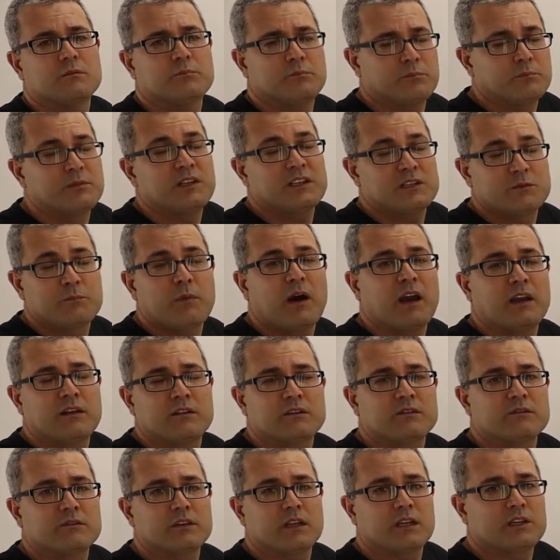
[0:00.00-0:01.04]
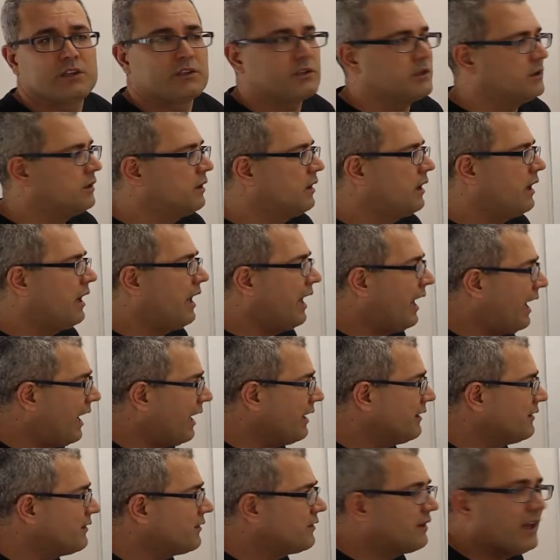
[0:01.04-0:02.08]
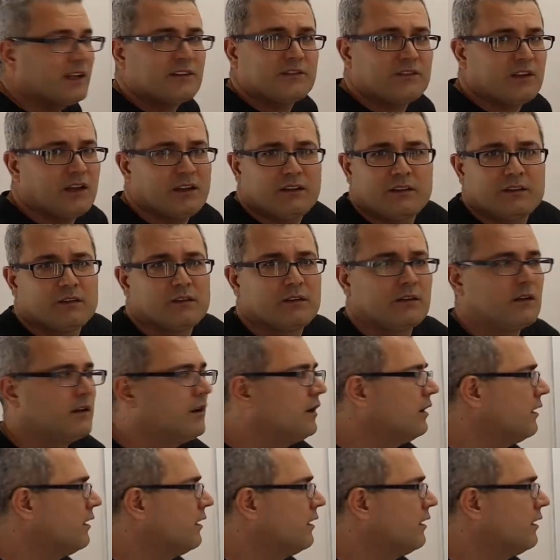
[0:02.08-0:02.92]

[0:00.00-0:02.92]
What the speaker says: this binary relation. Hence, that's it.